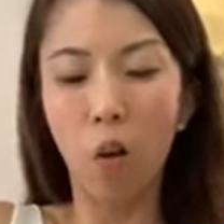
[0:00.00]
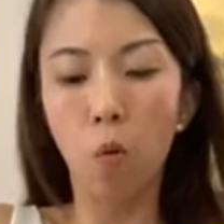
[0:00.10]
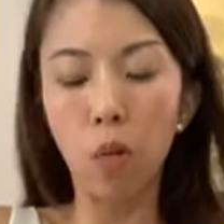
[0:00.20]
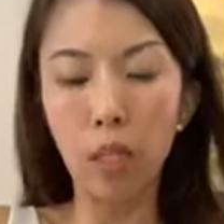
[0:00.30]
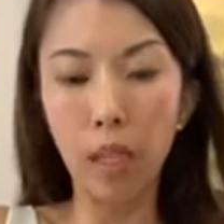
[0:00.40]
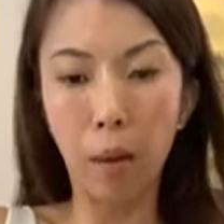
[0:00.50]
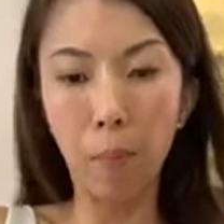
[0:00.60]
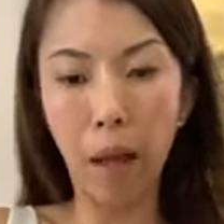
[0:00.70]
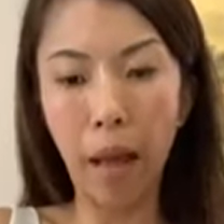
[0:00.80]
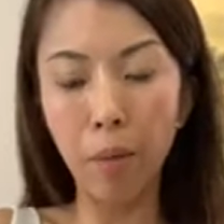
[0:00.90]
was
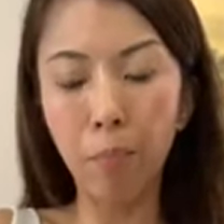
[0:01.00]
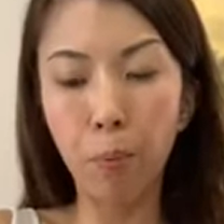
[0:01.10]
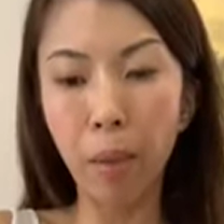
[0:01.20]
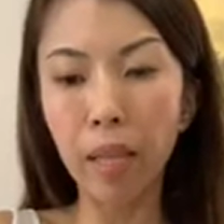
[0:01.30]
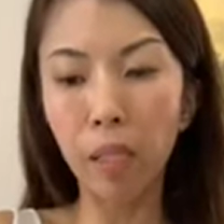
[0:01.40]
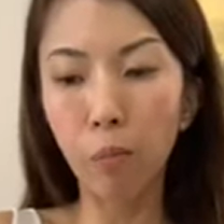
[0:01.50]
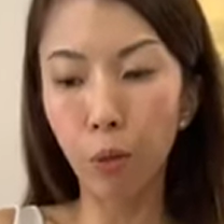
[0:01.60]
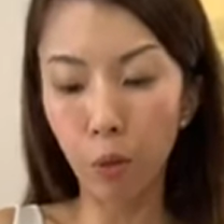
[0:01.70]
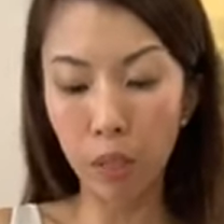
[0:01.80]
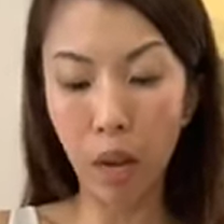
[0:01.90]
I prepared some
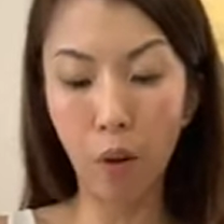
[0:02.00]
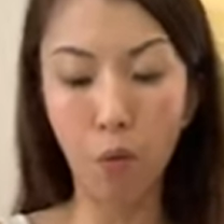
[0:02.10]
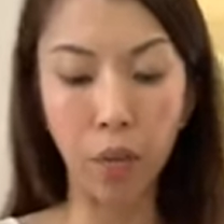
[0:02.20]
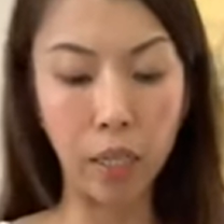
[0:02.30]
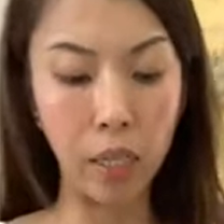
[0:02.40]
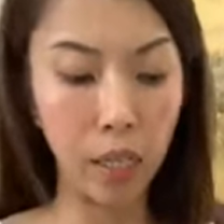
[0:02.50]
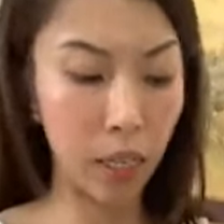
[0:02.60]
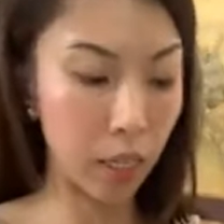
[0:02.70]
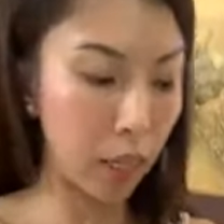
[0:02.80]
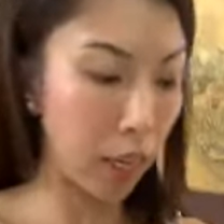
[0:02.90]
gyoza already,
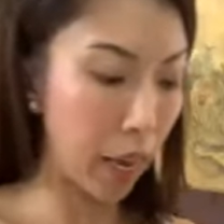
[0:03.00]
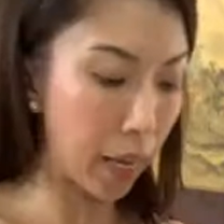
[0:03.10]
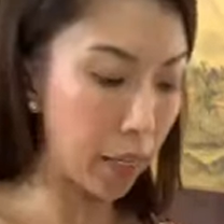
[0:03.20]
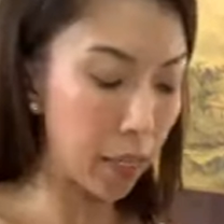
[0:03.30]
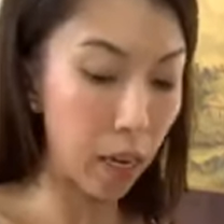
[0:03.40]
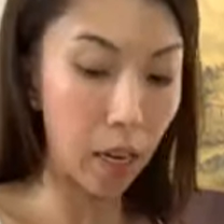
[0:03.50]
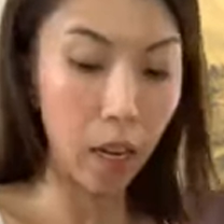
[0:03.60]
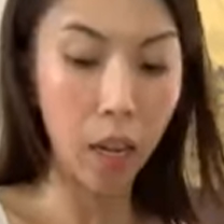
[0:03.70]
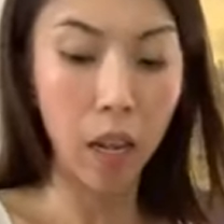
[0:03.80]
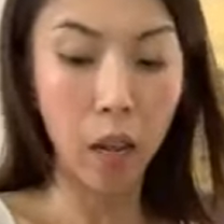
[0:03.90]
okay, and
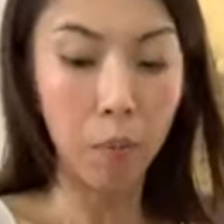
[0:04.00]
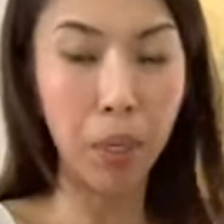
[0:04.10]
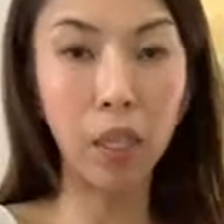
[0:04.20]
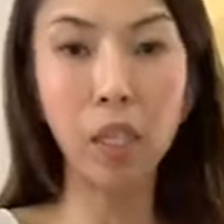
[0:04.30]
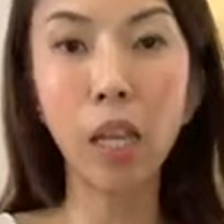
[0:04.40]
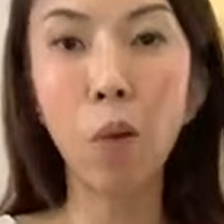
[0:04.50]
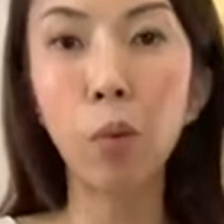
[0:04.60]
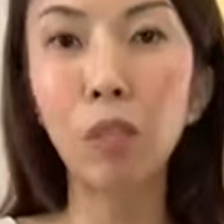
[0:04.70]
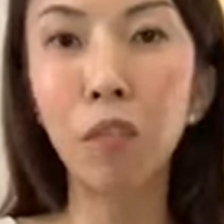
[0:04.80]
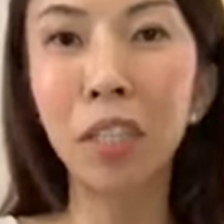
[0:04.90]
because I
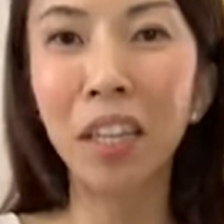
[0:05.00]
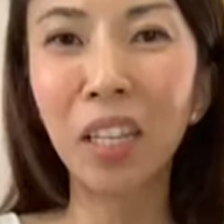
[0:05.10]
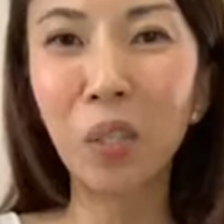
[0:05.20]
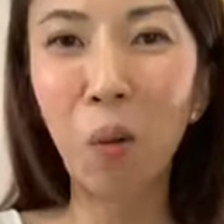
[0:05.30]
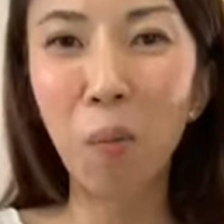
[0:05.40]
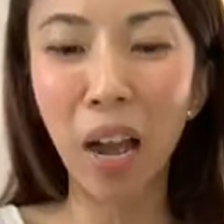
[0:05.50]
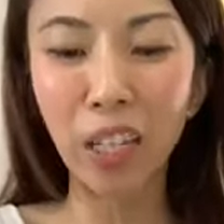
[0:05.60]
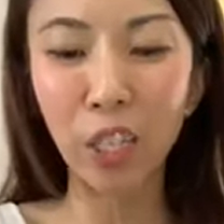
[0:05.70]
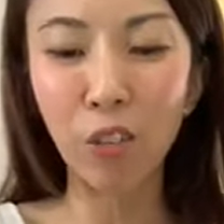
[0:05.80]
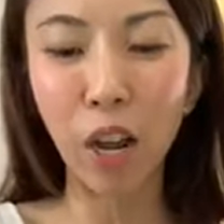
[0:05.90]
was fiddling so
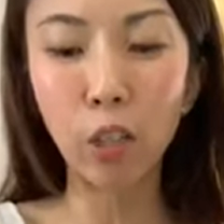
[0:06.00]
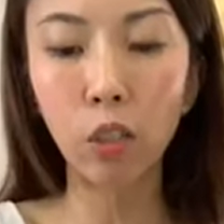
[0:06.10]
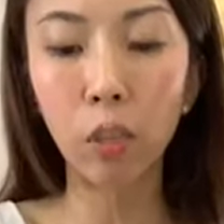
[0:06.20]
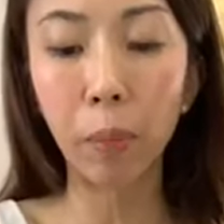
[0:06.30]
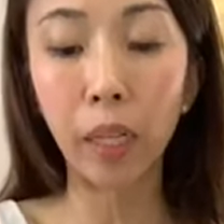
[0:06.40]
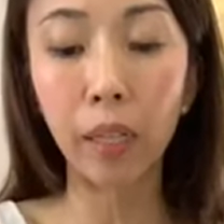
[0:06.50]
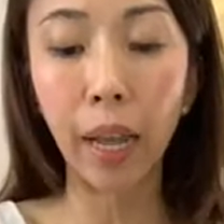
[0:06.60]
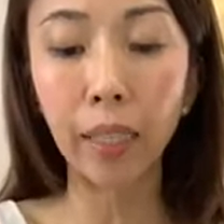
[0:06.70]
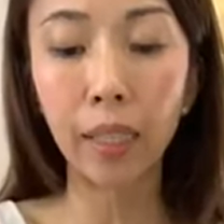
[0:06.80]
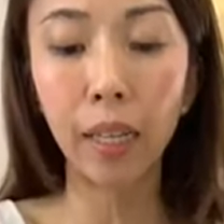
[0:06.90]
much and trying to be
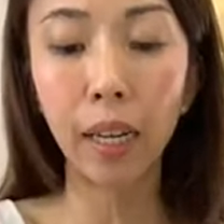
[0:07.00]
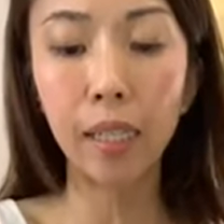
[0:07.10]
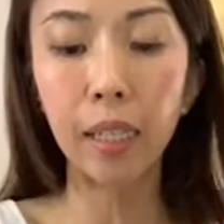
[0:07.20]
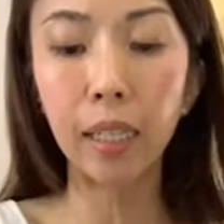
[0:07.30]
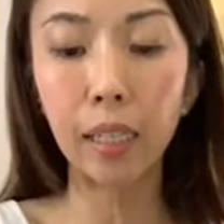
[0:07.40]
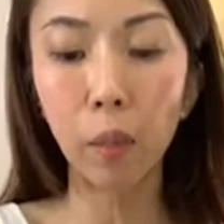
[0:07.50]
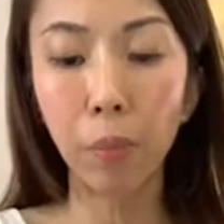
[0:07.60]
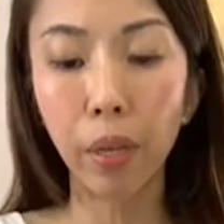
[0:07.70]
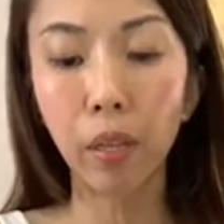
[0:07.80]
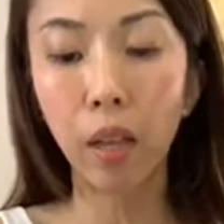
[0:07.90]
connected, it's a little
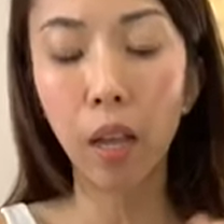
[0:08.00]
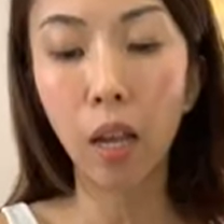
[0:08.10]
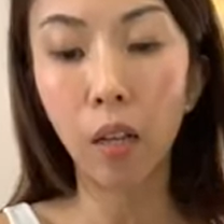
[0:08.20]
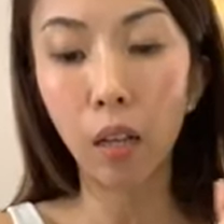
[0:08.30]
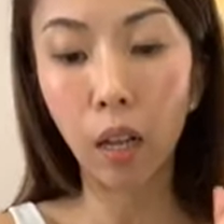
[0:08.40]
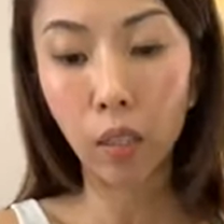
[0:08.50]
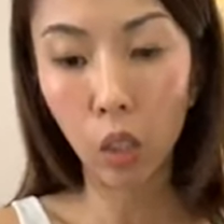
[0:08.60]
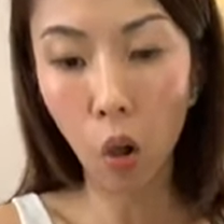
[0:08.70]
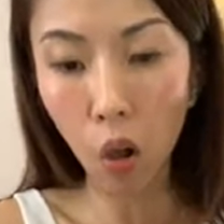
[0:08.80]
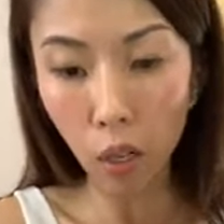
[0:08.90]
bit
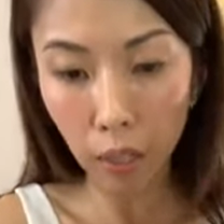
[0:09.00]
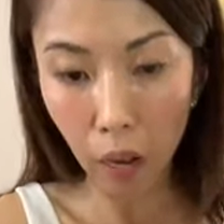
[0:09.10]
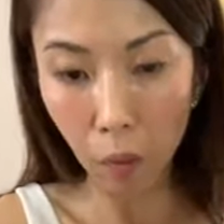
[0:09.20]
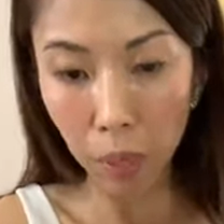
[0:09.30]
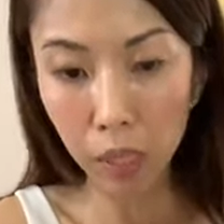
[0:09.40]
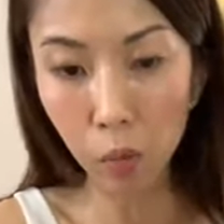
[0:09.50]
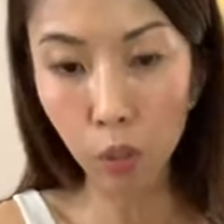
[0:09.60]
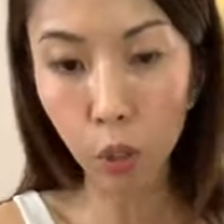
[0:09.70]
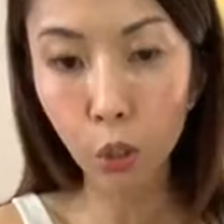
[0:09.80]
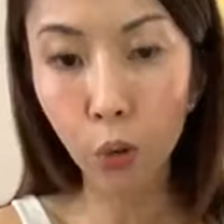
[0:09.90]
thawed now, but I just want
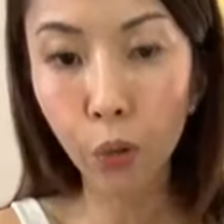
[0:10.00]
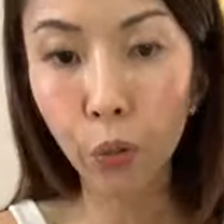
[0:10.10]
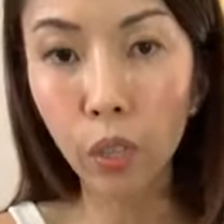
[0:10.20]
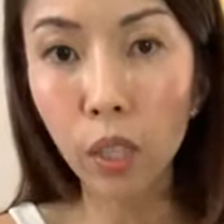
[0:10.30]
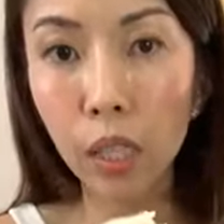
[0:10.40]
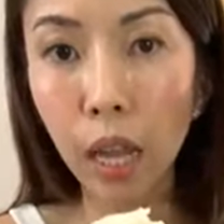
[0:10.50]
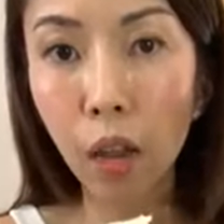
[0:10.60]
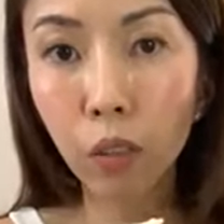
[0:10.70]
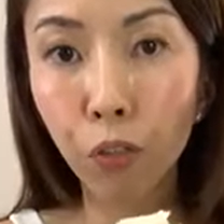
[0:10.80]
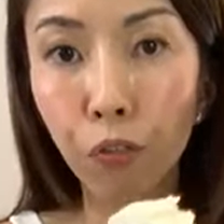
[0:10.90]
to show you this is
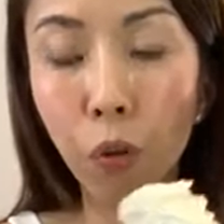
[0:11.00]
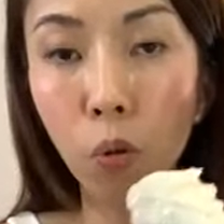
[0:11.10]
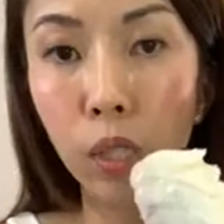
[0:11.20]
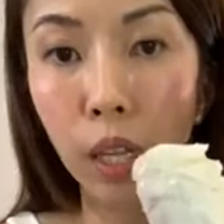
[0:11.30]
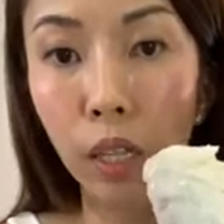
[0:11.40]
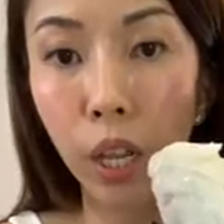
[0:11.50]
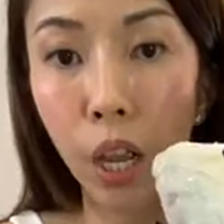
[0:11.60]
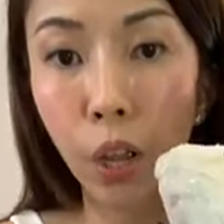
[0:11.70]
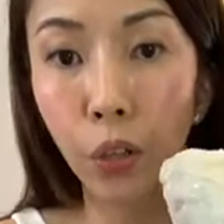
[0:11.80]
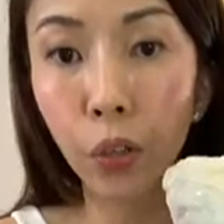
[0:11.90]
how the frozen
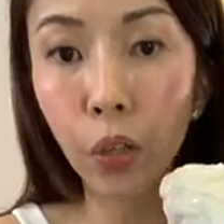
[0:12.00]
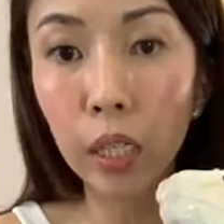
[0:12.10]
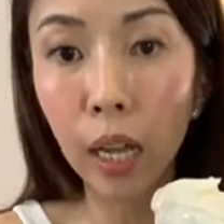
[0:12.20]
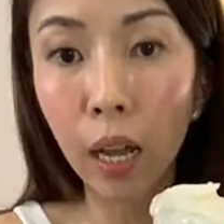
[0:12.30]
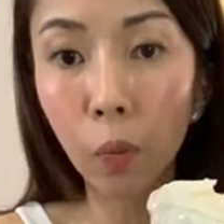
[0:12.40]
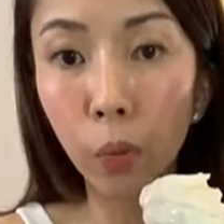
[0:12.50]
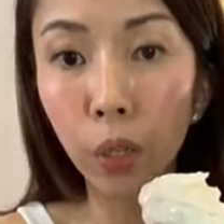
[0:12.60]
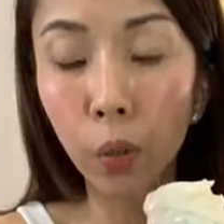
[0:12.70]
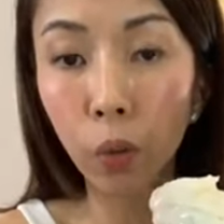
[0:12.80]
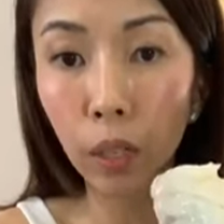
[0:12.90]
gyoza
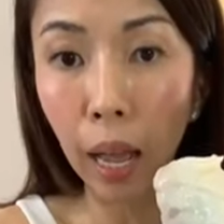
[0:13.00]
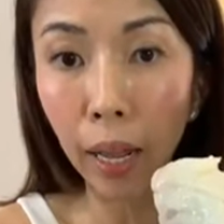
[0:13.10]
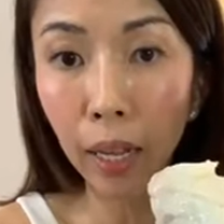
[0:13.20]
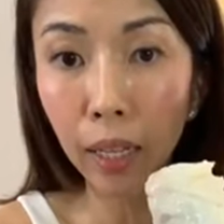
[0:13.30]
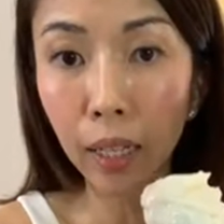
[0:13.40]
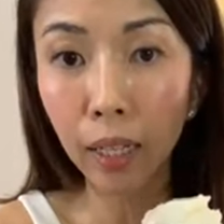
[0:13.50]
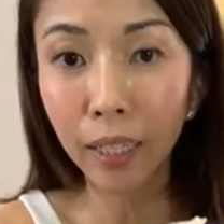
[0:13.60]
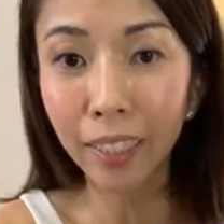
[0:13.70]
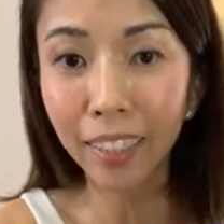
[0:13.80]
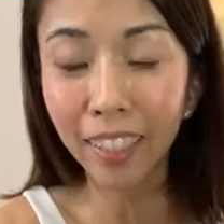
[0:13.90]
would look like.
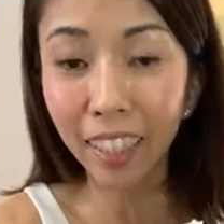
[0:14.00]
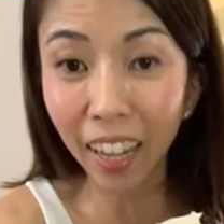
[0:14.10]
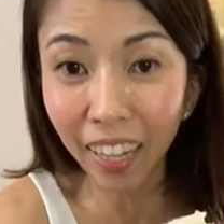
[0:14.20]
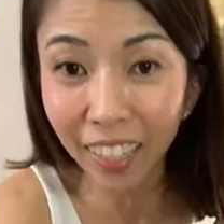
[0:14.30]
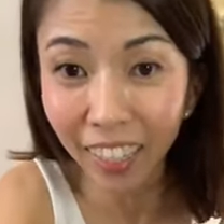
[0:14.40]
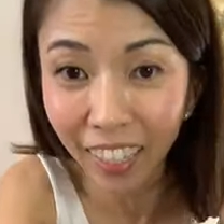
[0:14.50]
Right?